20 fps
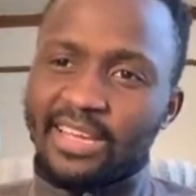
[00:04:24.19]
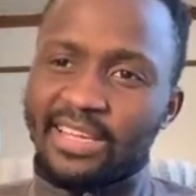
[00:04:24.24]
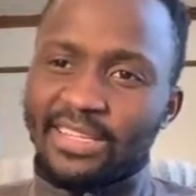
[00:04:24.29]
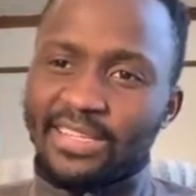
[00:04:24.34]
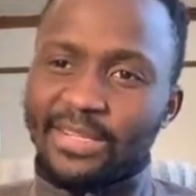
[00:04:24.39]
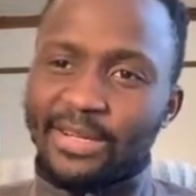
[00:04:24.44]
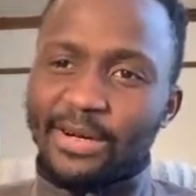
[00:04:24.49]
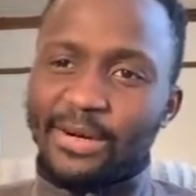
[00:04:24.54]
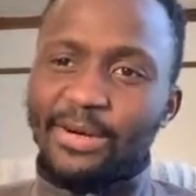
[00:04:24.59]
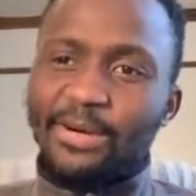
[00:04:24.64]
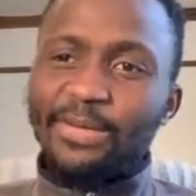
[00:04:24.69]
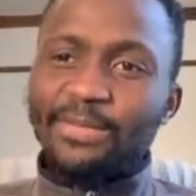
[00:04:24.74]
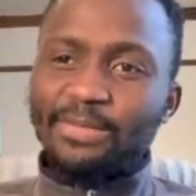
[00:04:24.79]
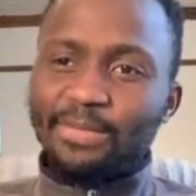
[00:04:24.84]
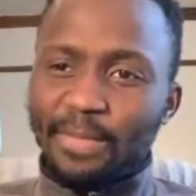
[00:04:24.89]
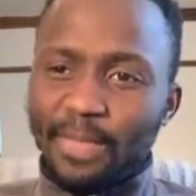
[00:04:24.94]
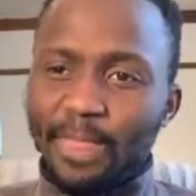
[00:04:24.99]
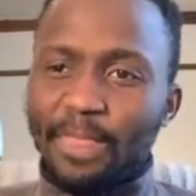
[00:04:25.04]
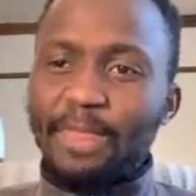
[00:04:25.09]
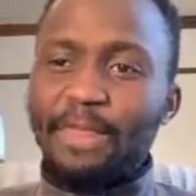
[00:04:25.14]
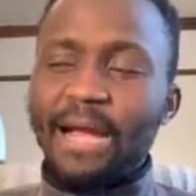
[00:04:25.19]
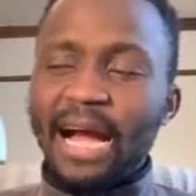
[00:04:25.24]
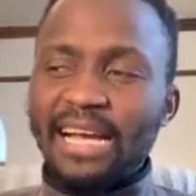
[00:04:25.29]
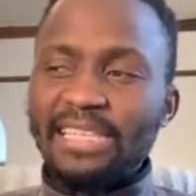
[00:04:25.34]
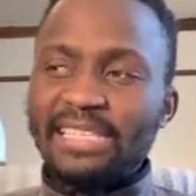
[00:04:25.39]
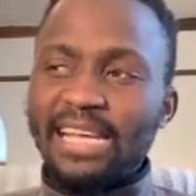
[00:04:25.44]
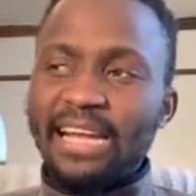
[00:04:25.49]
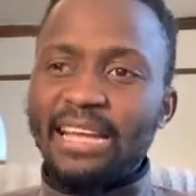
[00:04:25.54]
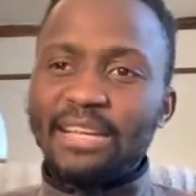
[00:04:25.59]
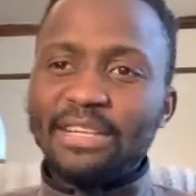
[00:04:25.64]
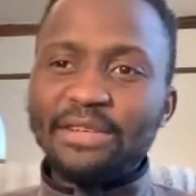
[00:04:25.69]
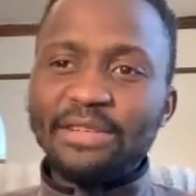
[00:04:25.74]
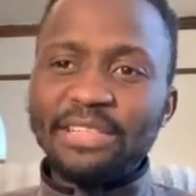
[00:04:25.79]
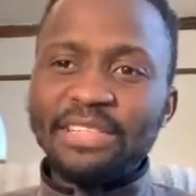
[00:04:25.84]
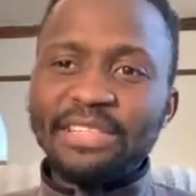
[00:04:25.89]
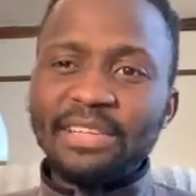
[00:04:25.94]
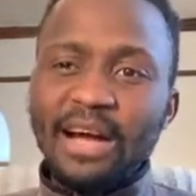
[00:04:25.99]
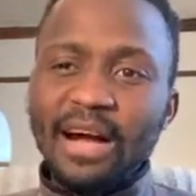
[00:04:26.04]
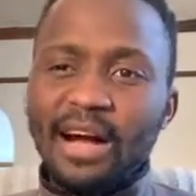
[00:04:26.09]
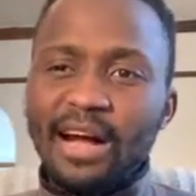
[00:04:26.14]
So I started
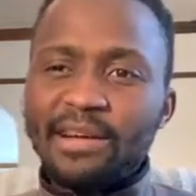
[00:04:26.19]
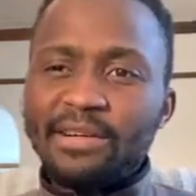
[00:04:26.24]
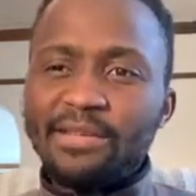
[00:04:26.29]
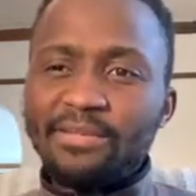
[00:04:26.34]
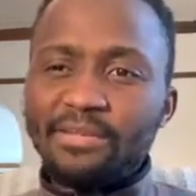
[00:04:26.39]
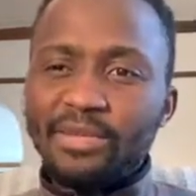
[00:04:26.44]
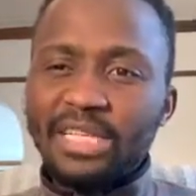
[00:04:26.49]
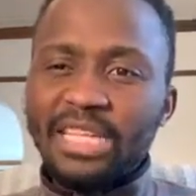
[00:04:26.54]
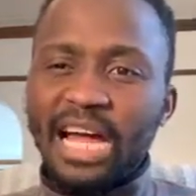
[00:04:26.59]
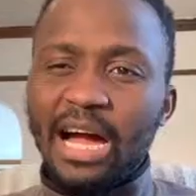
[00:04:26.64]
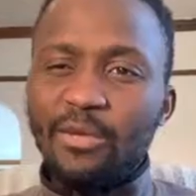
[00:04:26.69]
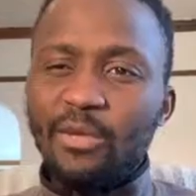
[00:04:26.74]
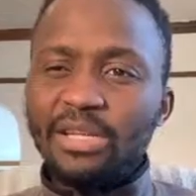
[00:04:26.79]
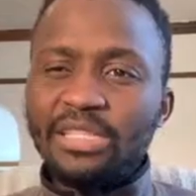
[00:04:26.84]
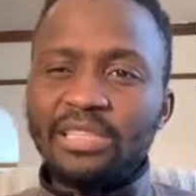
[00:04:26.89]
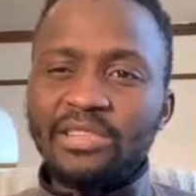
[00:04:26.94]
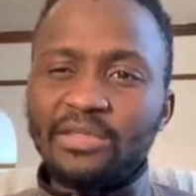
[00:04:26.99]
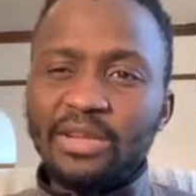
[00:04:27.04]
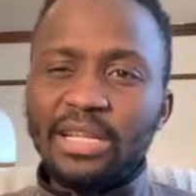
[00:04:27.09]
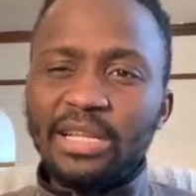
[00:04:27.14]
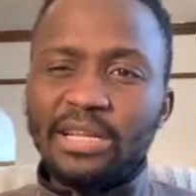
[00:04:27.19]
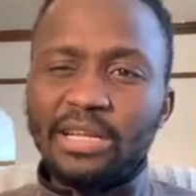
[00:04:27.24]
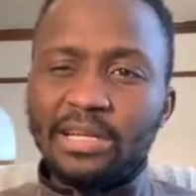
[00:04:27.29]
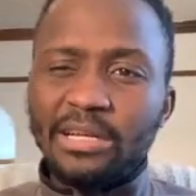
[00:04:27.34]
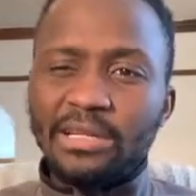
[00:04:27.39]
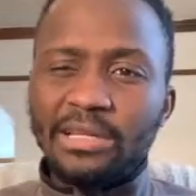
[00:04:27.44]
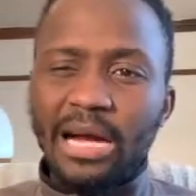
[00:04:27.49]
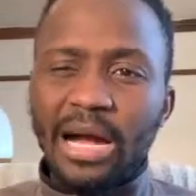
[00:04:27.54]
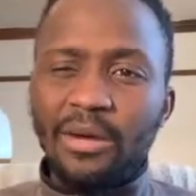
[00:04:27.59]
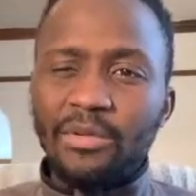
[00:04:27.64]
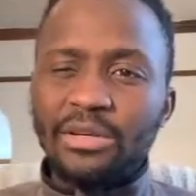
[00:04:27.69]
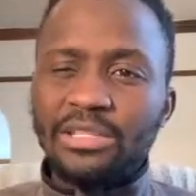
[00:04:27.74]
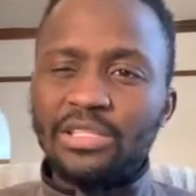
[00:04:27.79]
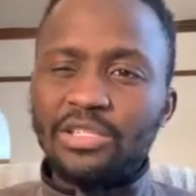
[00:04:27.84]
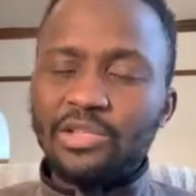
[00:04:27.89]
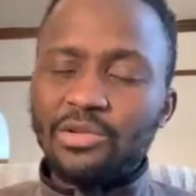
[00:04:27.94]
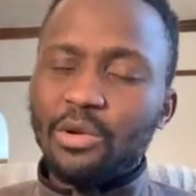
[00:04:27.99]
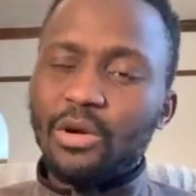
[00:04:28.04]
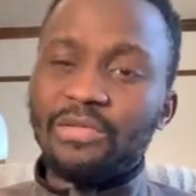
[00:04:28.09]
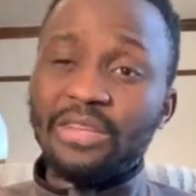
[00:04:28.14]
using R, but I wasn't really good. I wasn't
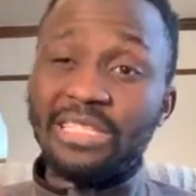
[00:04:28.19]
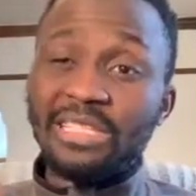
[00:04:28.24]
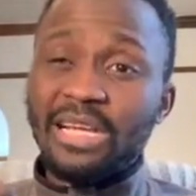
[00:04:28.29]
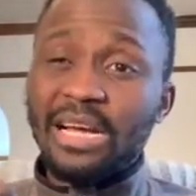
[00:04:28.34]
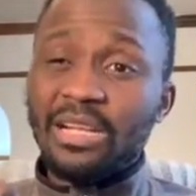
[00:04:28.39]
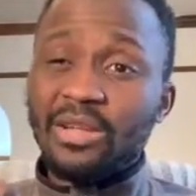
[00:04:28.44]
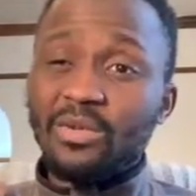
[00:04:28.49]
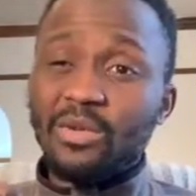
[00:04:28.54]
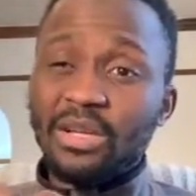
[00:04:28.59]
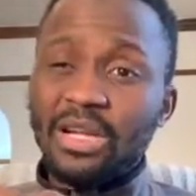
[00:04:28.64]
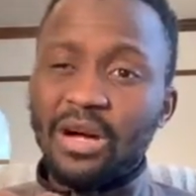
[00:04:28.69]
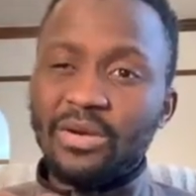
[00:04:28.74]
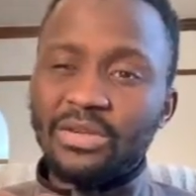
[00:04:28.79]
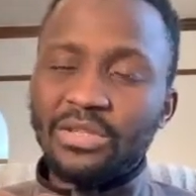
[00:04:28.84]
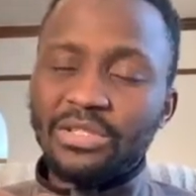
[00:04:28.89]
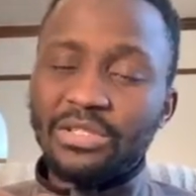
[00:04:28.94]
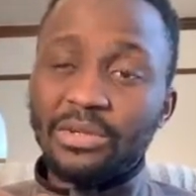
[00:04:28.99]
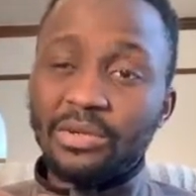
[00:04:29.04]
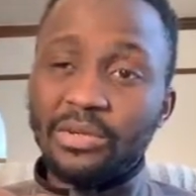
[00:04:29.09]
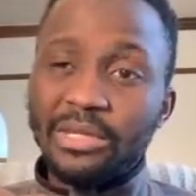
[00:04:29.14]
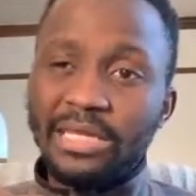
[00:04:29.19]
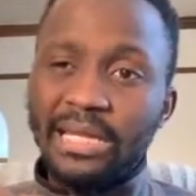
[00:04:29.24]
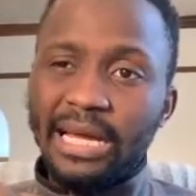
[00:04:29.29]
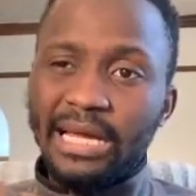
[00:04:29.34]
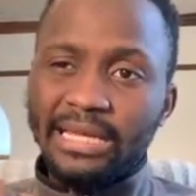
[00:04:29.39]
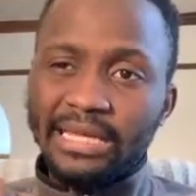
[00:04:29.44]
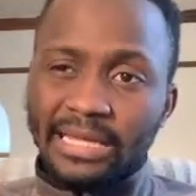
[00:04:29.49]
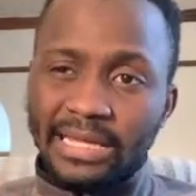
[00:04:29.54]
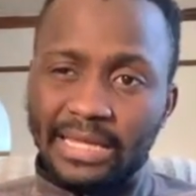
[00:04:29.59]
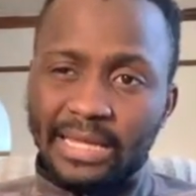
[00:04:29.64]
sure of exactly what I was doing then.